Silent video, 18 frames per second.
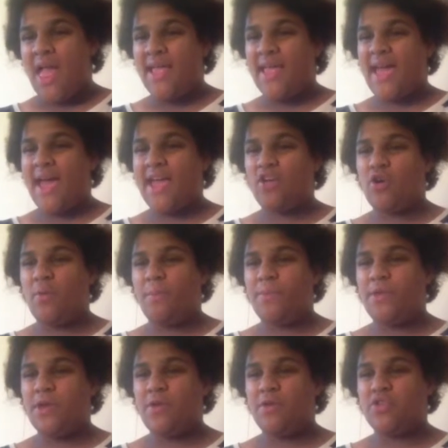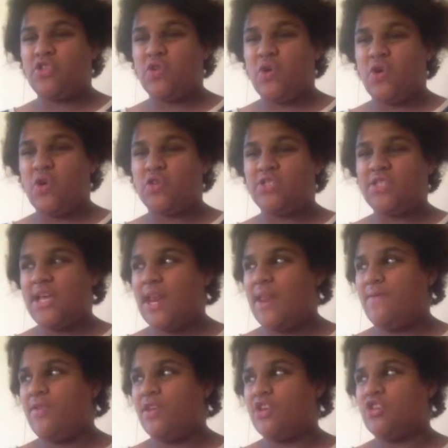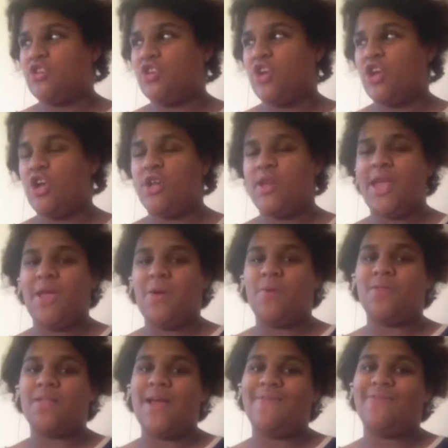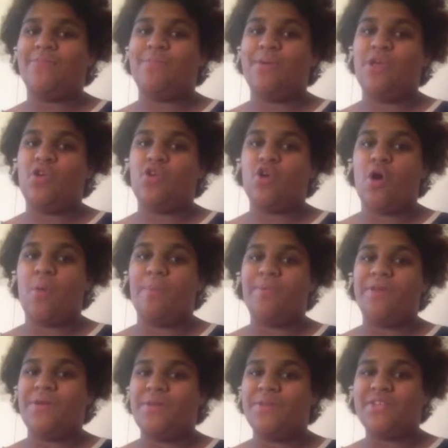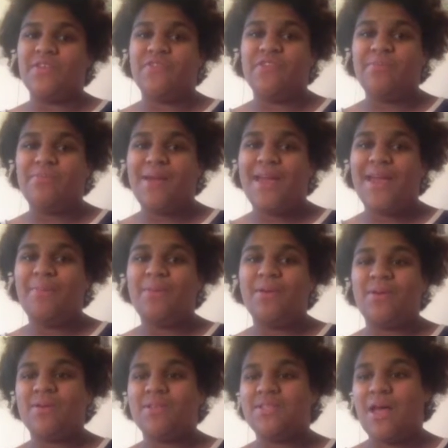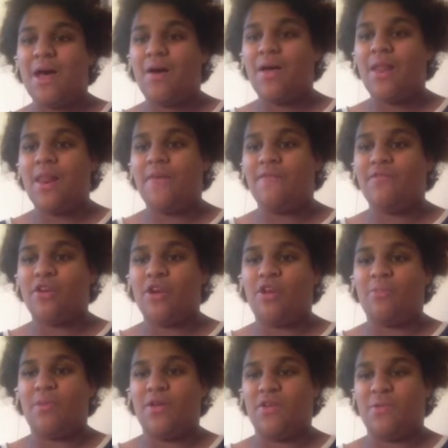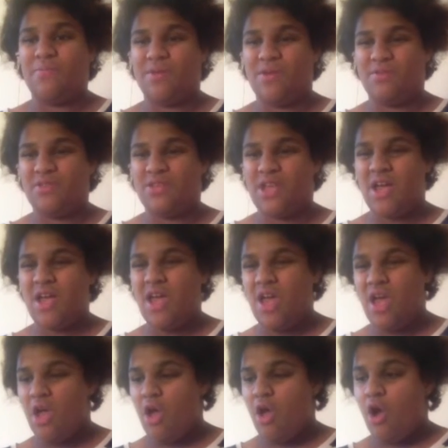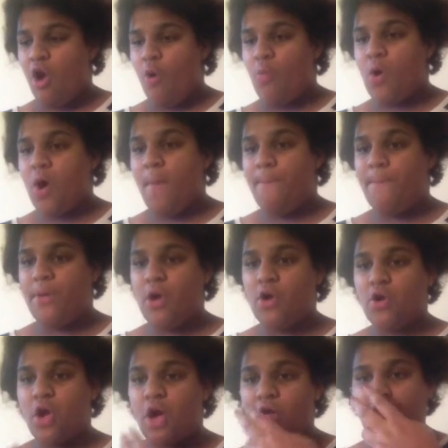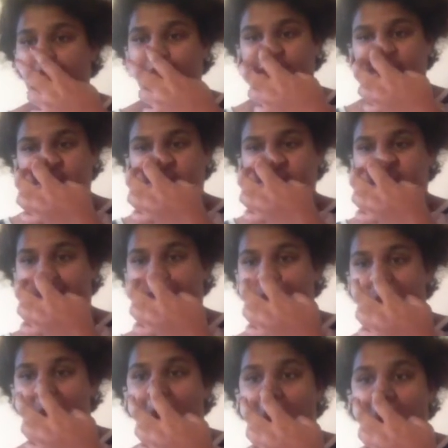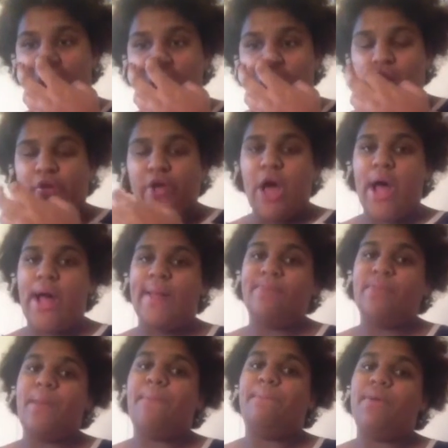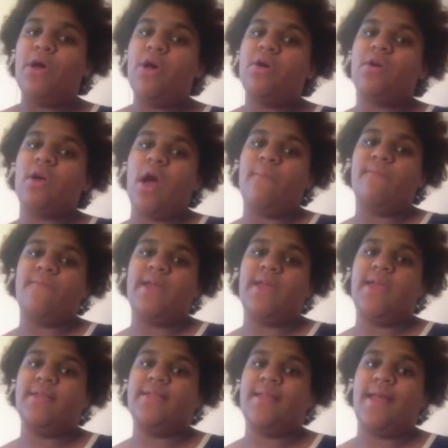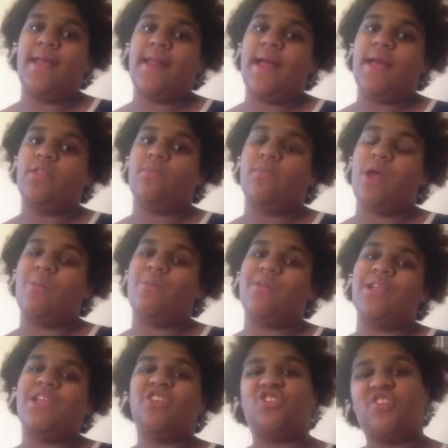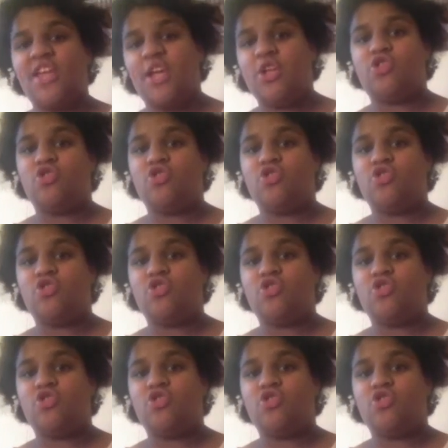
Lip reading: Okay, computer or television? It would have to be computer for me because I love going on my computer. What book are you reading now? The book I'm reading at the moment is Dear